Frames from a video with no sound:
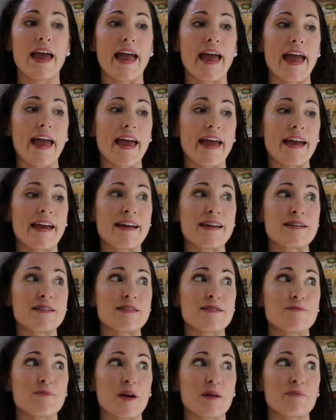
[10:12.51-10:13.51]

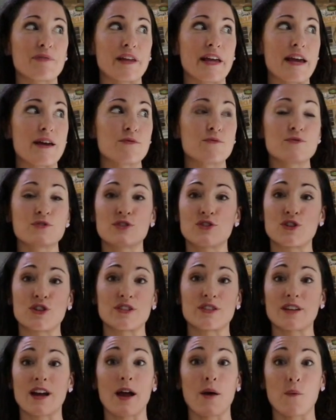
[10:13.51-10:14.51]
and my plan was
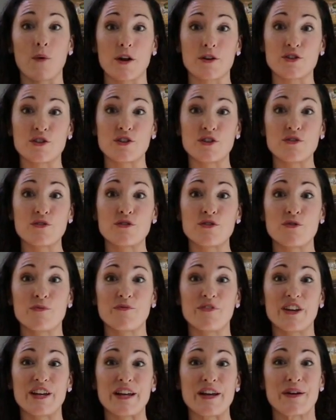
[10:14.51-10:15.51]
just, I watched YouTube
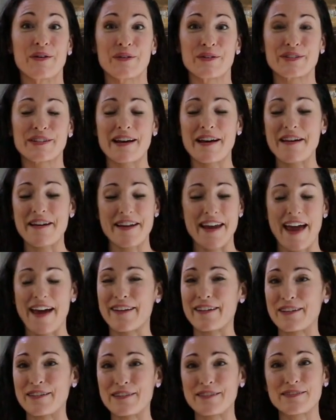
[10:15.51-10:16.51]
videos on how
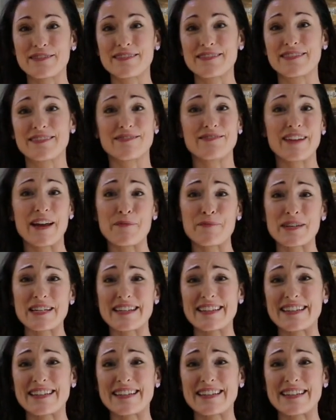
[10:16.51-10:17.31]
to empty